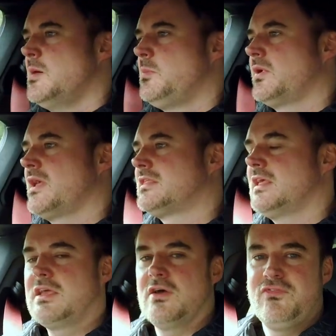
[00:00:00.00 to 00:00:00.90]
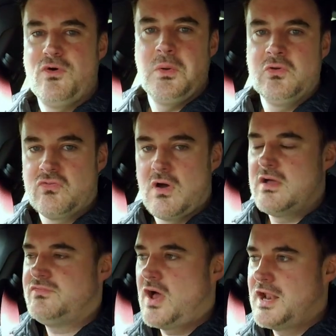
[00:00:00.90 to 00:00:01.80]
but I think a four-wheel
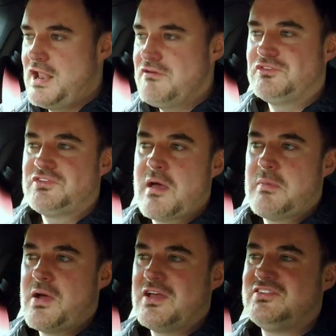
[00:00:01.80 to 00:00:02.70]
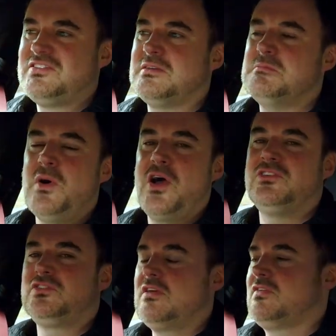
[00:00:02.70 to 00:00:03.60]
drive 911 Turbo S might
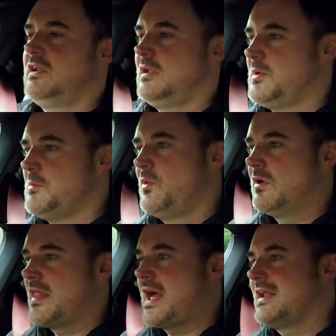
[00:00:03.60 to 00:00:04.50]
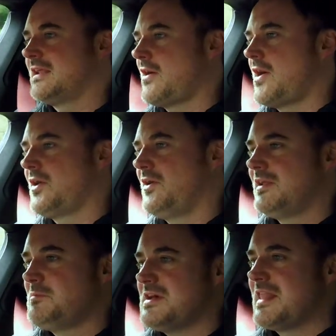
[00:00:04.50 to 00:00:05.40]
just give you a little bit more of that going on,
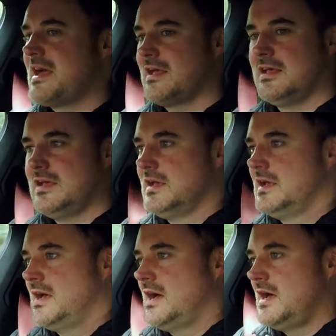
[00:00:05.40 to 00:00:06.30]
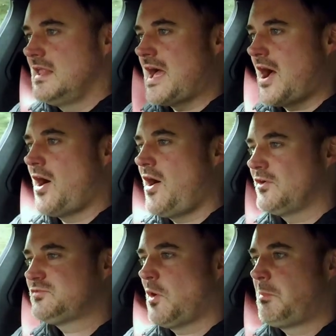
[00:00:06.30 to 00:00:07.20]
a bit of that
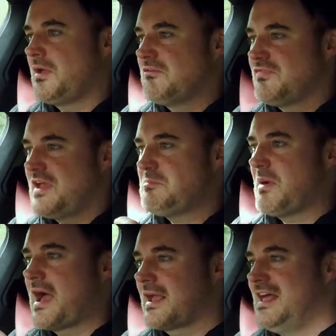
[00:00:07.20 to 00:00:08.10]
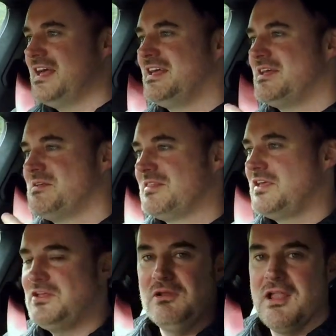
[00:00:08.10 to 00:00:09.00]
heart-stopping feedback
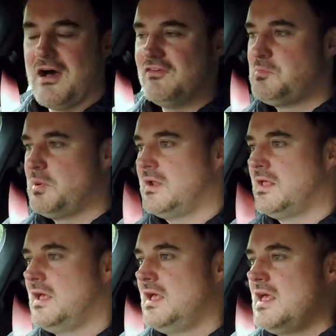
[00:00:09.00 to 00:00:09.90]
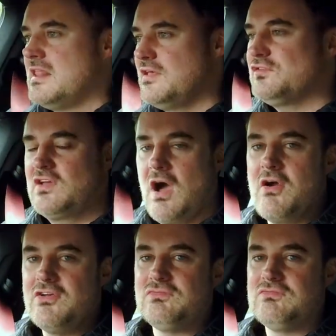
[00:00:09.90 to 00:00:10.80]
that you love. But this
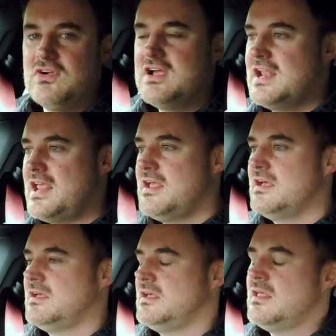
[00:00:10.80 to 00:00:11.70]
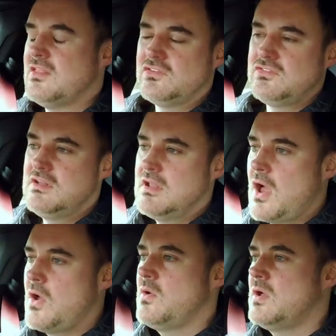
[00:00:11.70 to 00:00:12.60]
car is really, there's
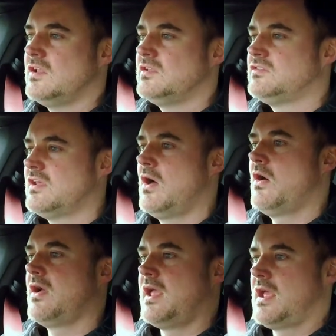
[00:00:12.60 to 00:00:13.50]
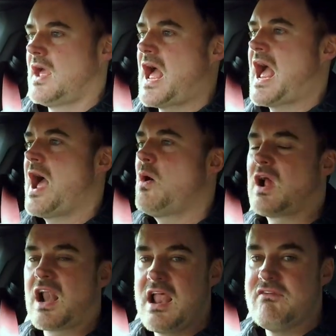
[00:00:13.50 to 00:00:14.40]
no denying how
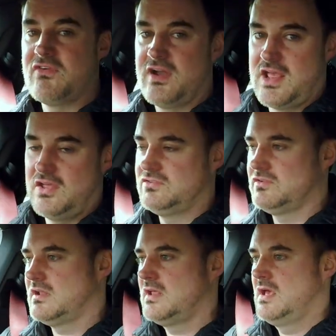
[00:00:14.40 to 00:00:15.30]
clever it is and